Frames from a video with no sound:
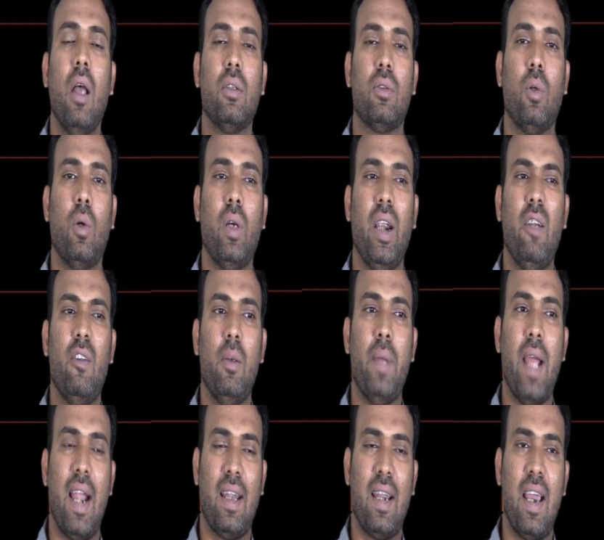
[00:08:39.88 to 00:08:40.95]
So it will be
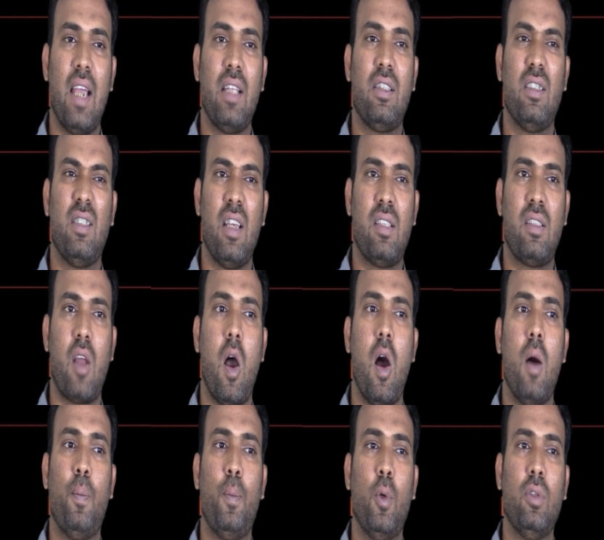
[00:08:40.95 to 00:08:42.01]
attached just
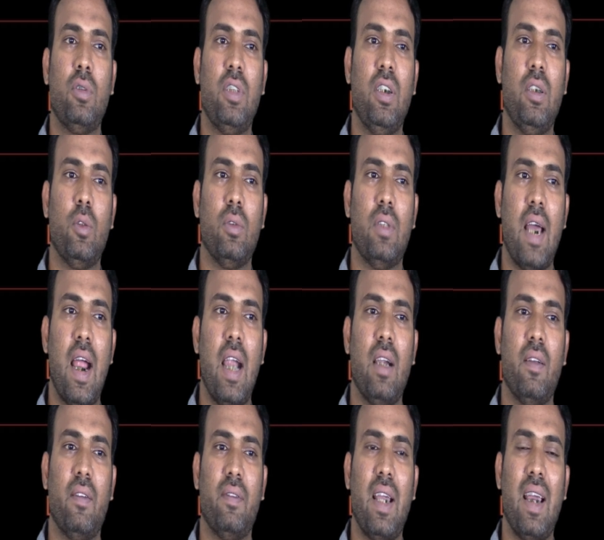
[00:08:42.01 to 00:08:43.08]
opposite to
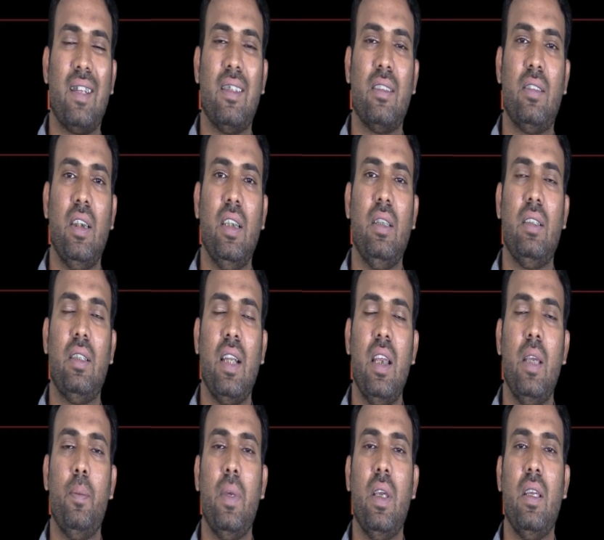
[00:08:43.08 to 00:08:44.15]
that, where the
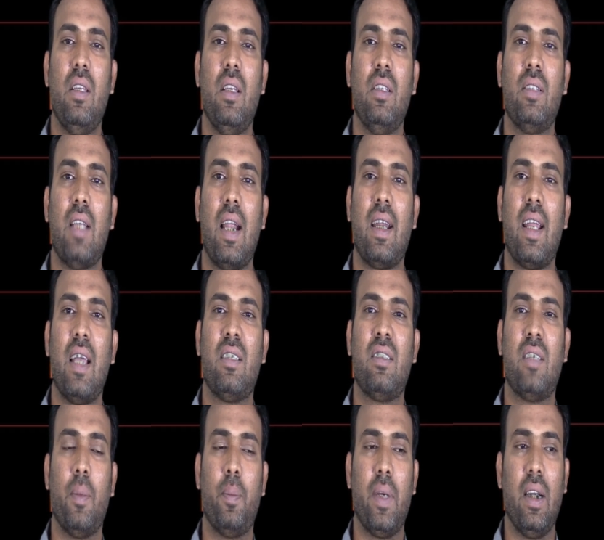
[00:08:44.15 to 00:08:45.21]
C3B is
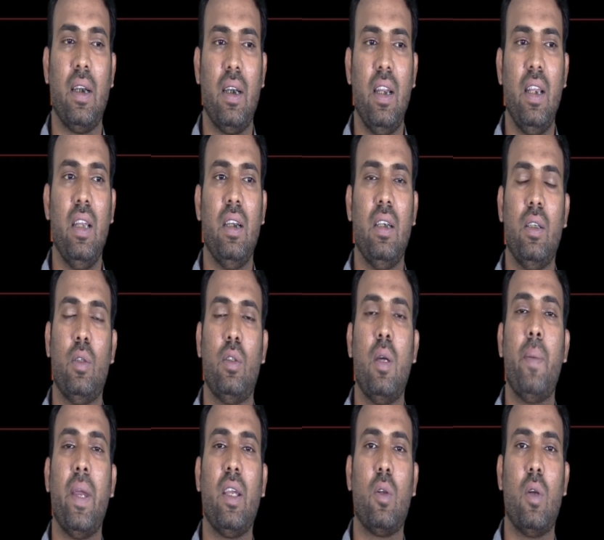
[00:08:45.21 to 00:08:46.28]
attached separately into the
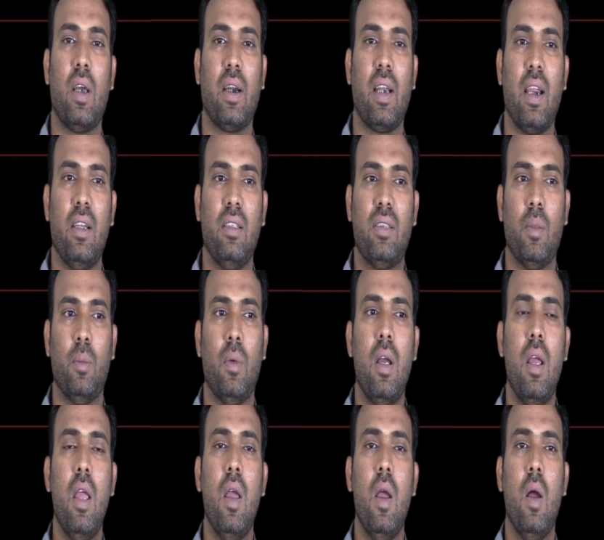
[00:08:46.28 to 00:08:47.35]
microorganism.
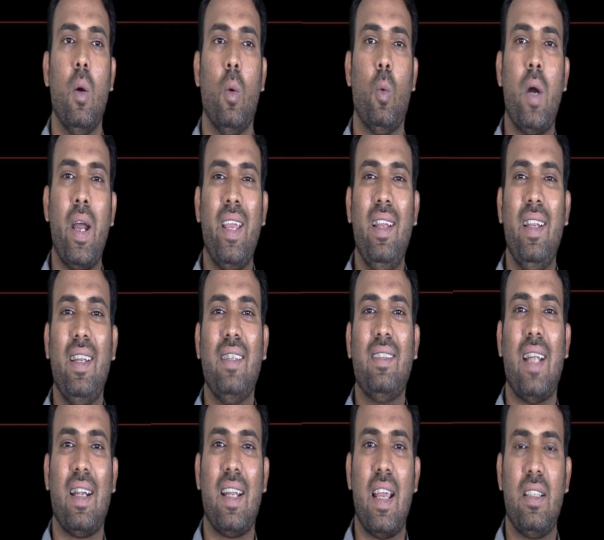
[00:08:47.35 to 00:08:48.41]
Why it is
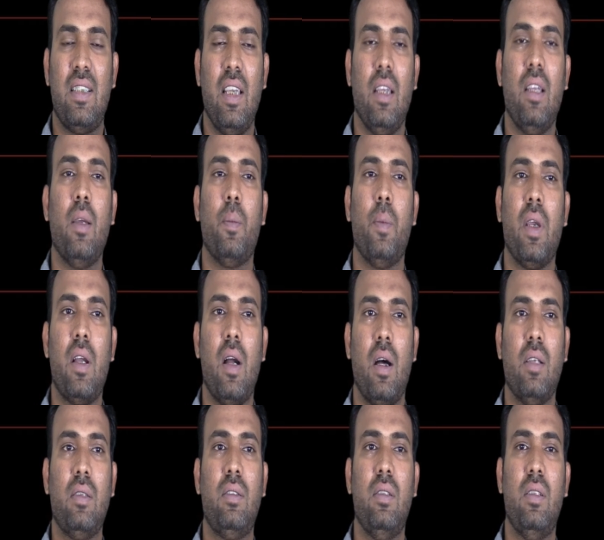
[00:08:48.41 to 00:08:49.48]
attaching?
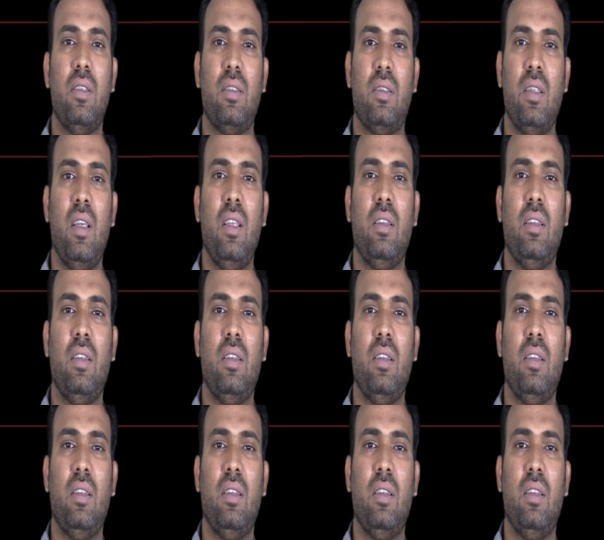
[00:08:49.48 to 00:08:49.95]
Because this